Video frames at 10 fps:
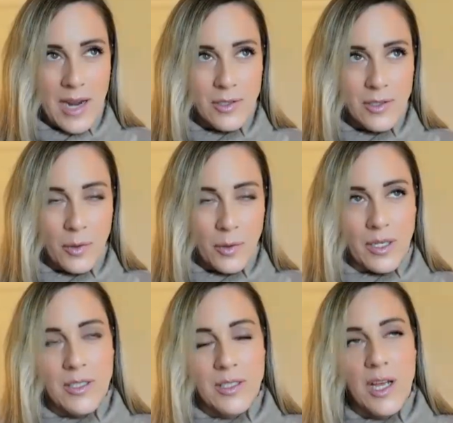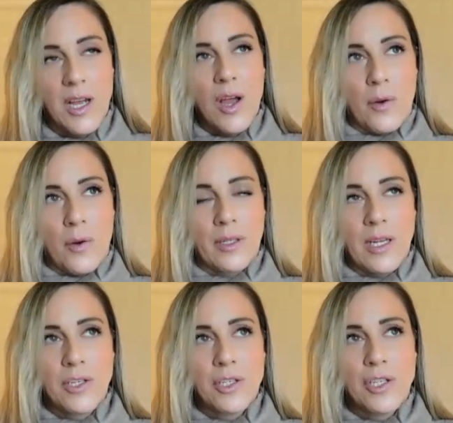back towards our
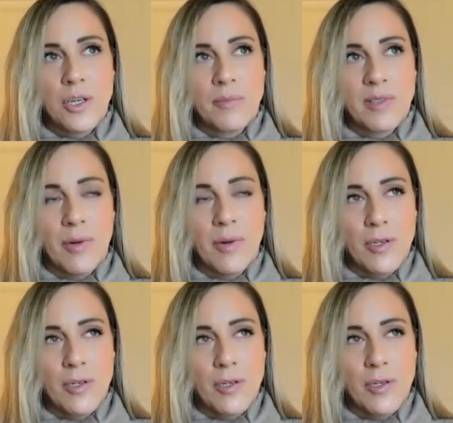relationships and